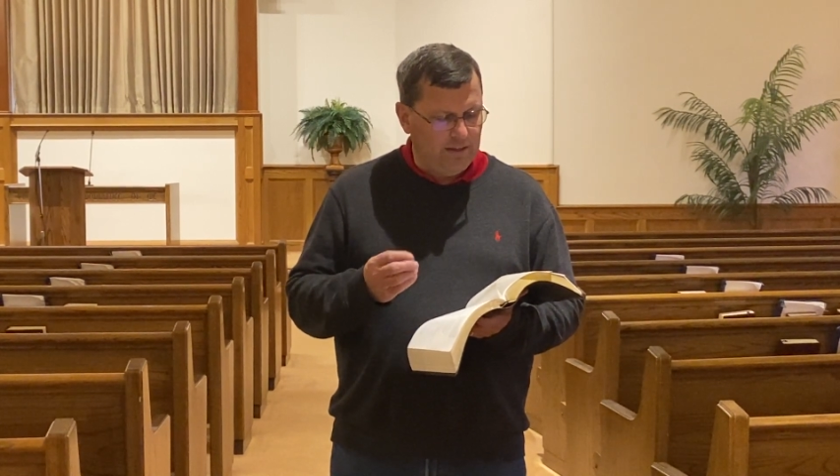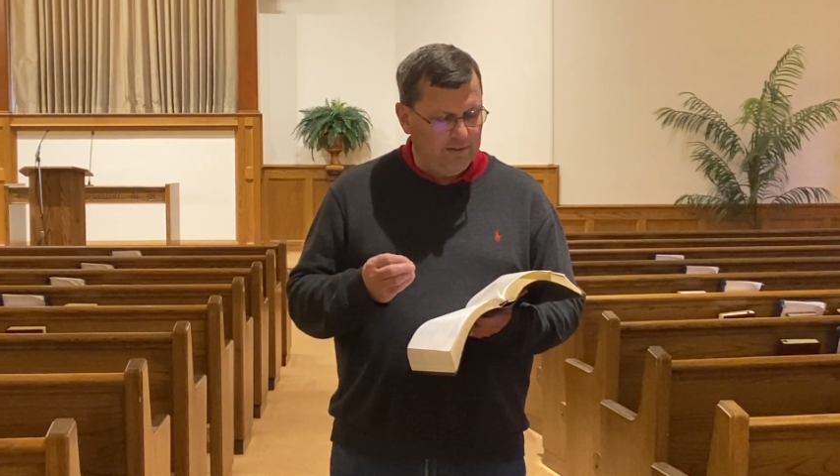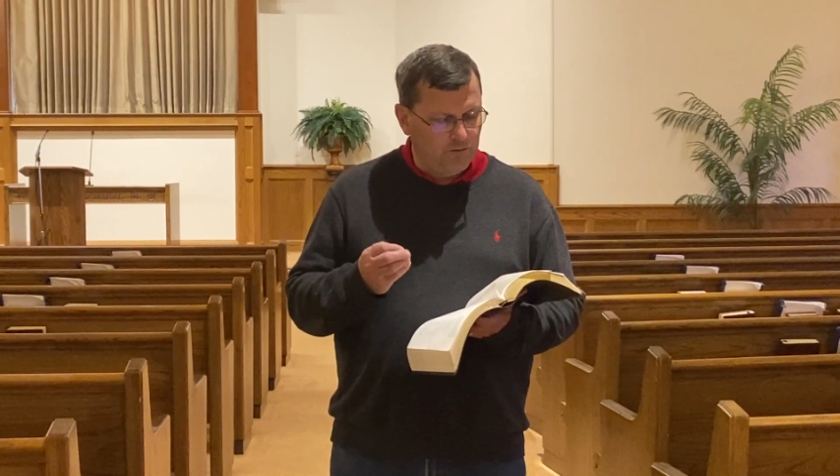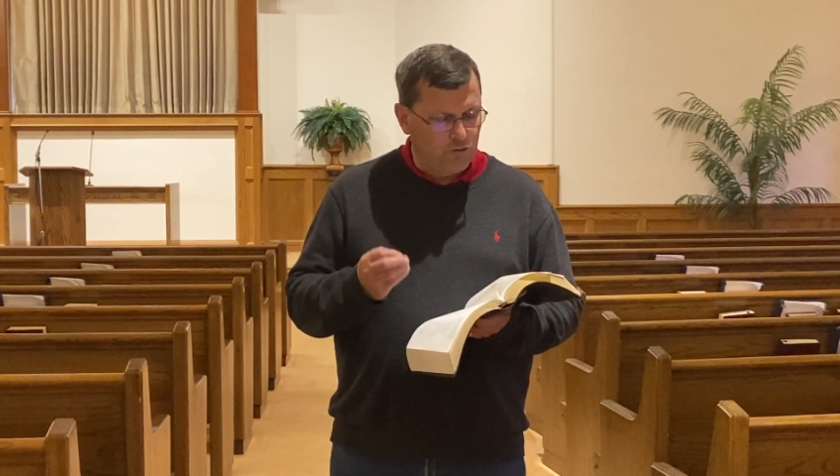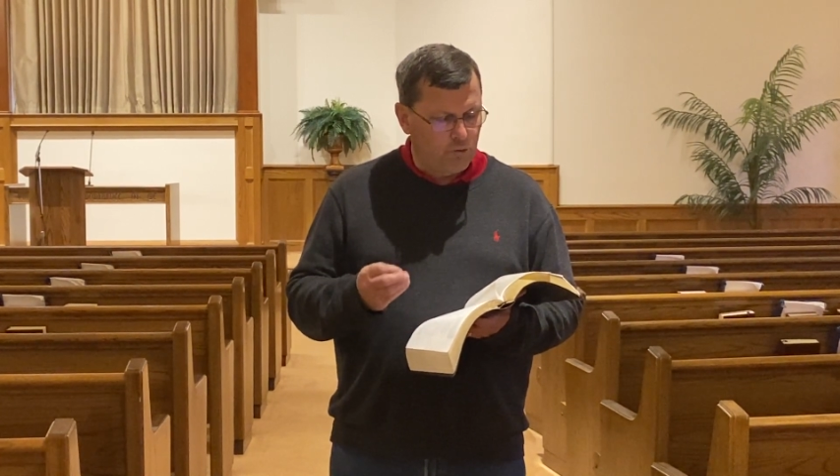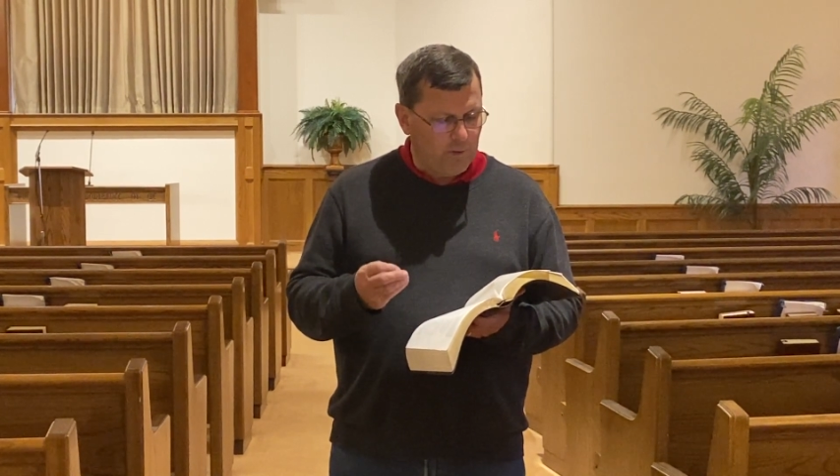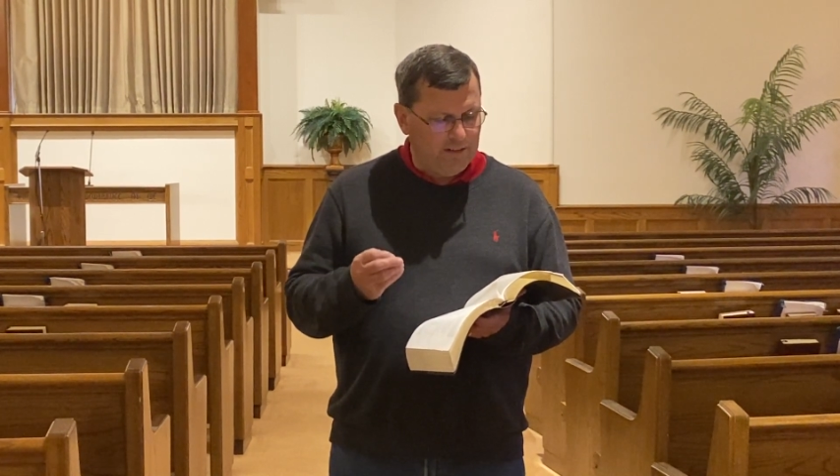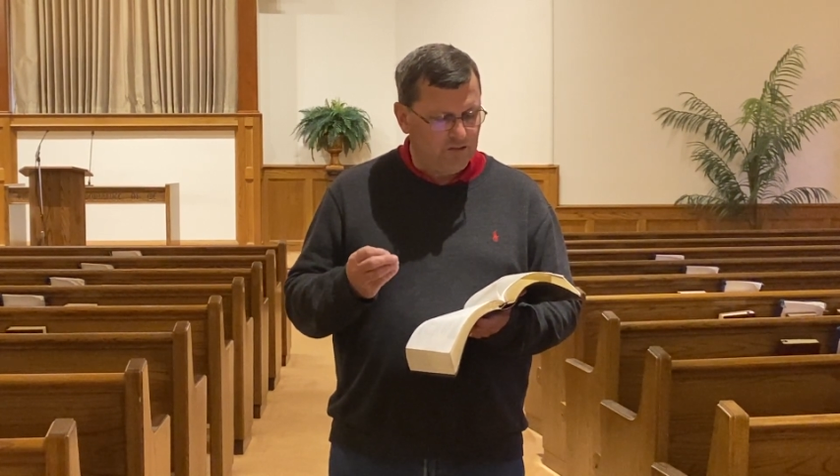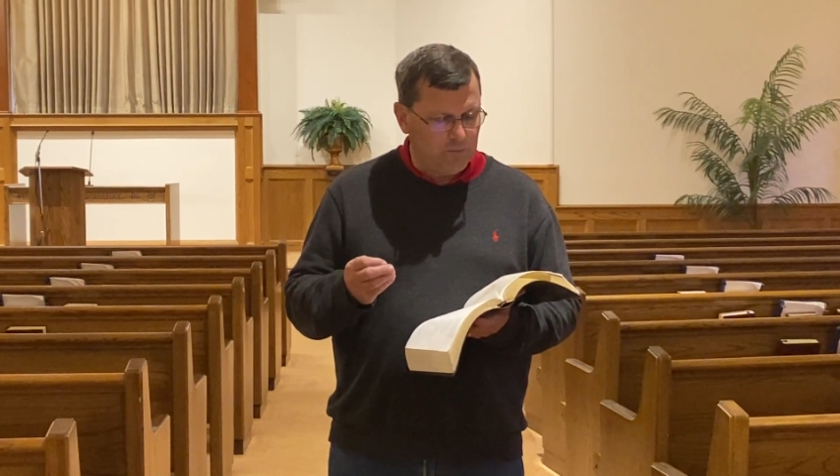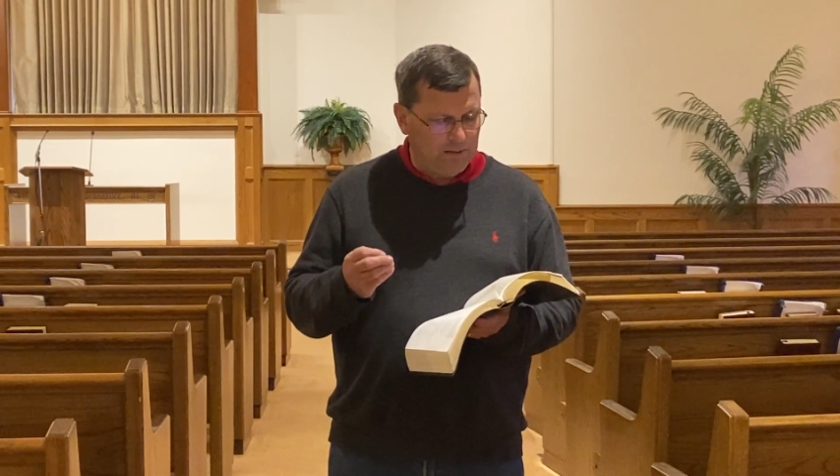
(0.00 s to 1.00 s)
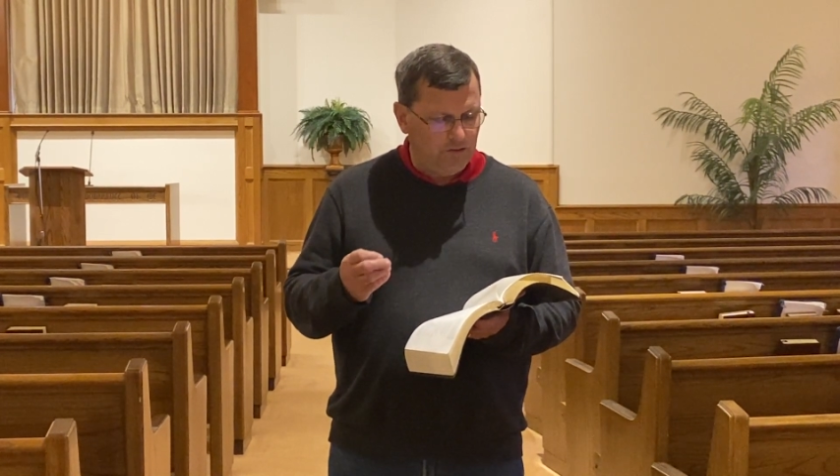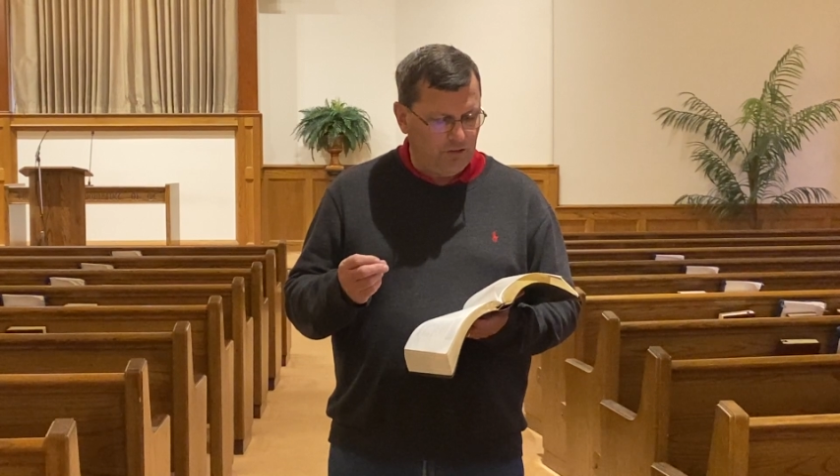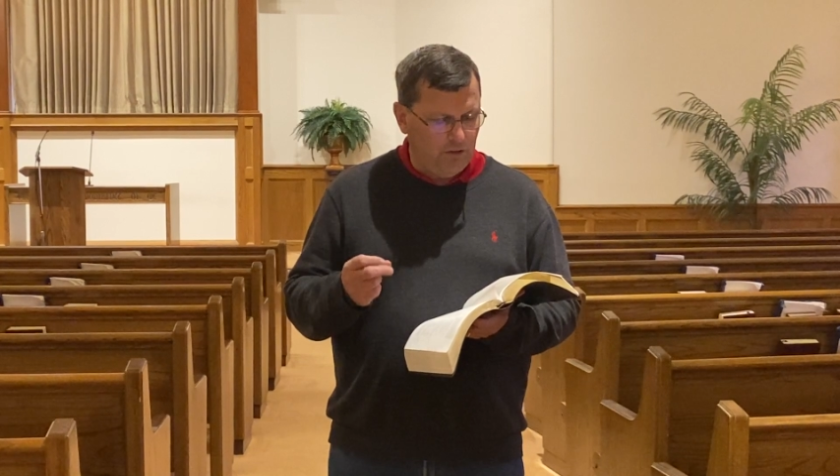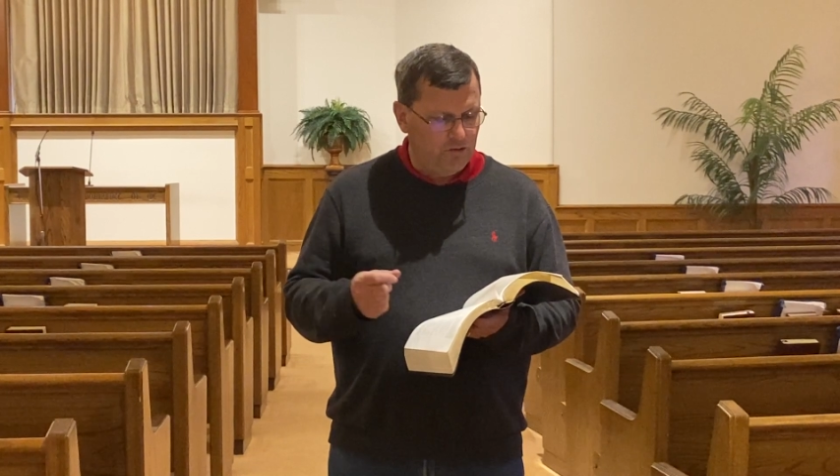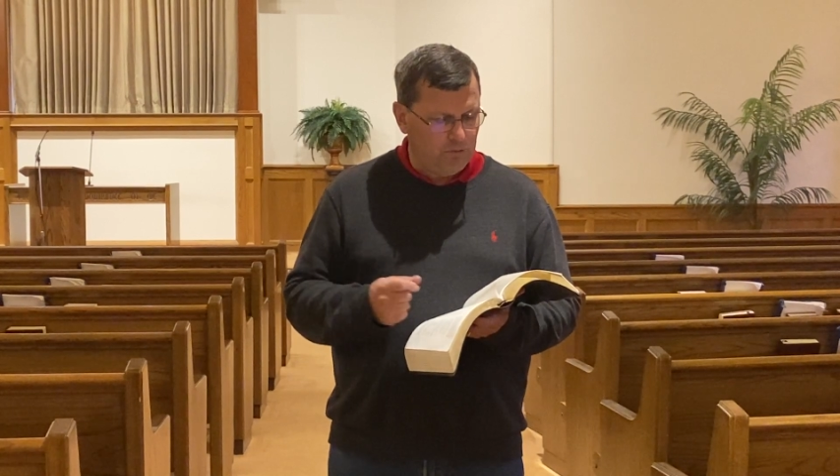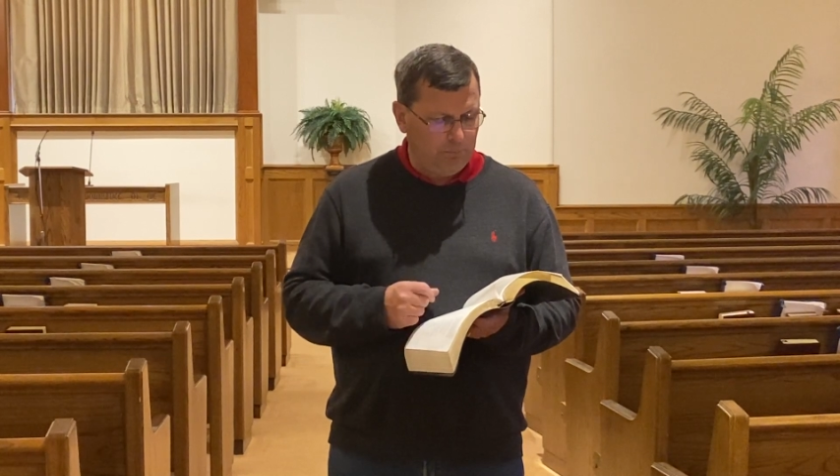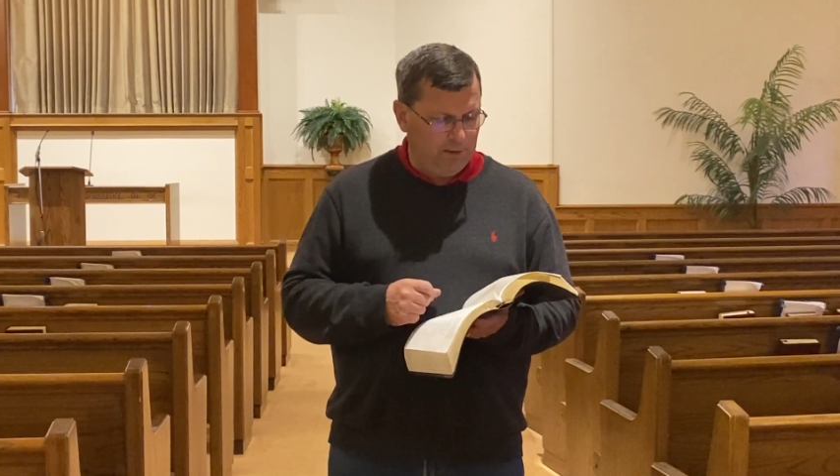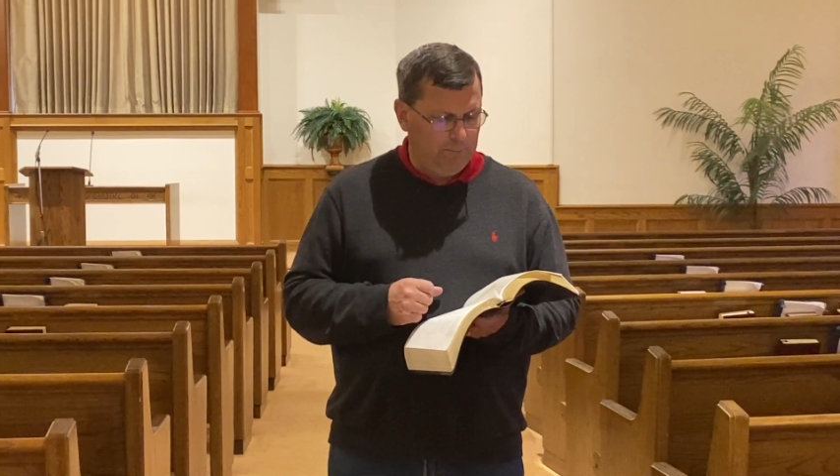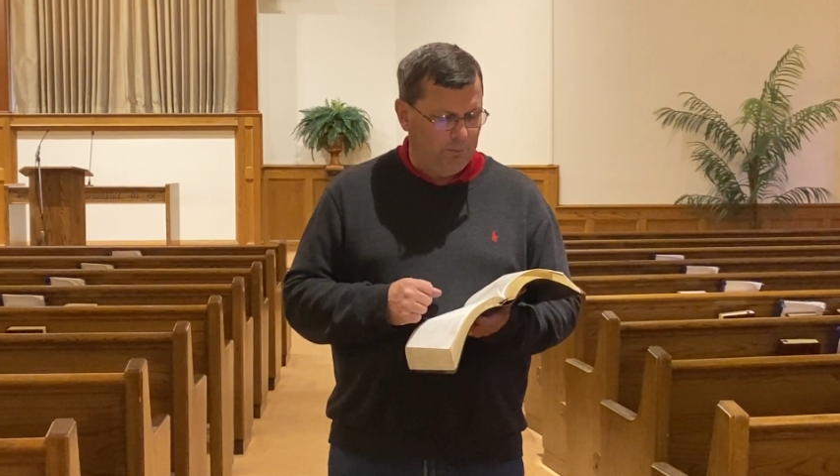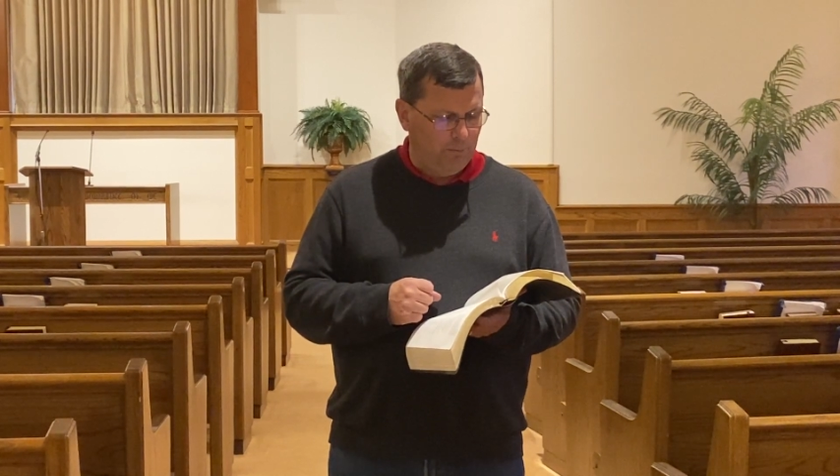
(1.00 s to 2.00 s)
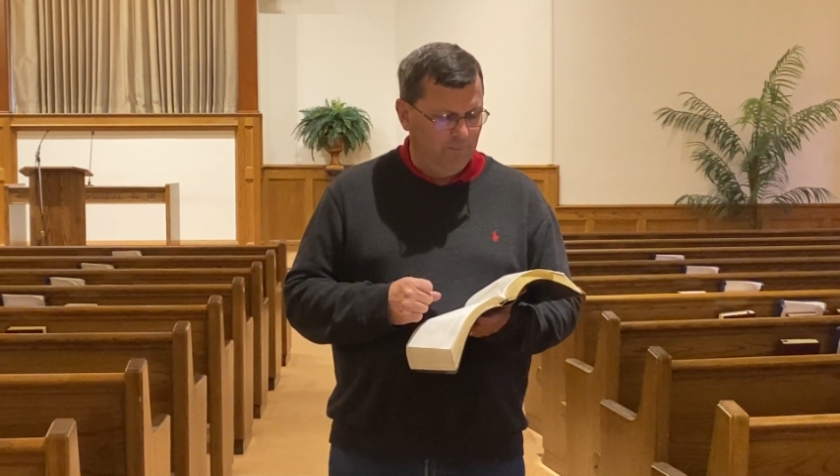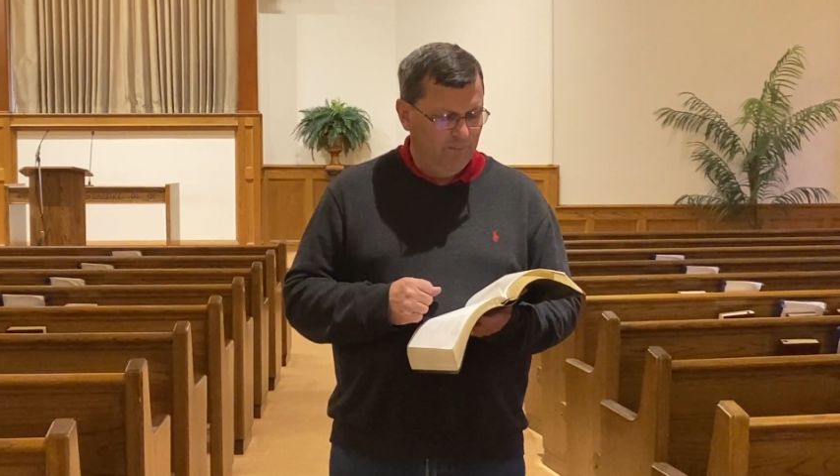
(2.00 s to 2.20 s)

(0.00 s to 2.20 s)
give drink to my chosen people,